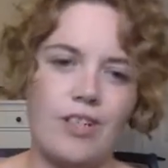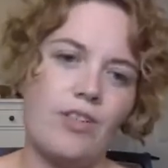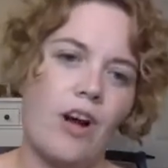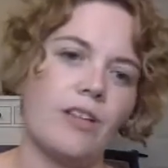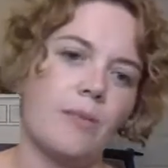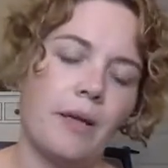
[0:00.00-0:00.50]
I
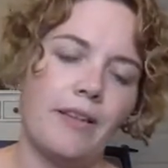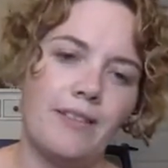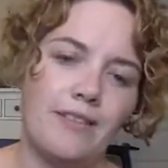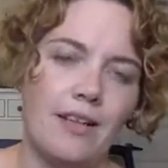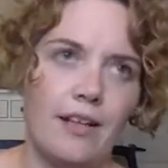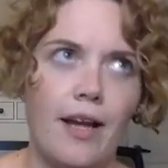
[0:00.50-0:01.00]
talked about
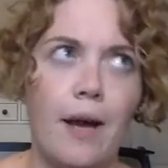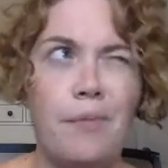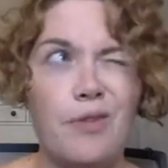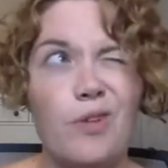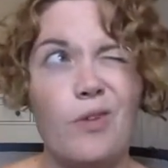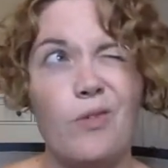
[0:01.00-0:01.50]
this in
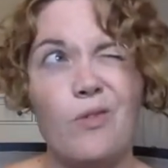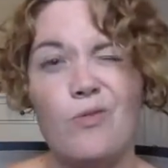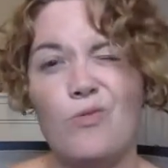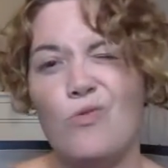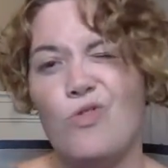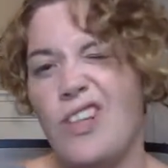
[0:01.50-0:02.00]

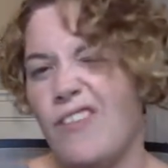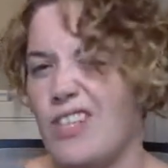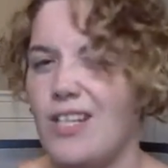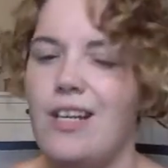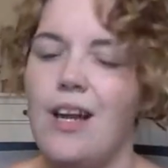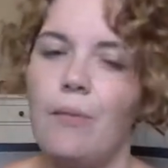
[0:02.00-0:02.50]
episode
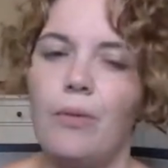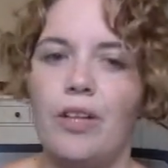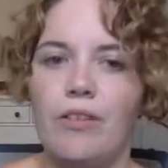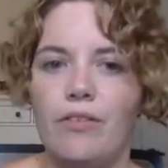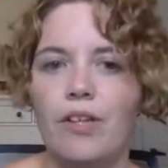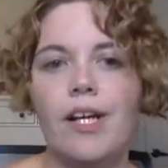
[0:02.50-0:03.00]
17, I believe,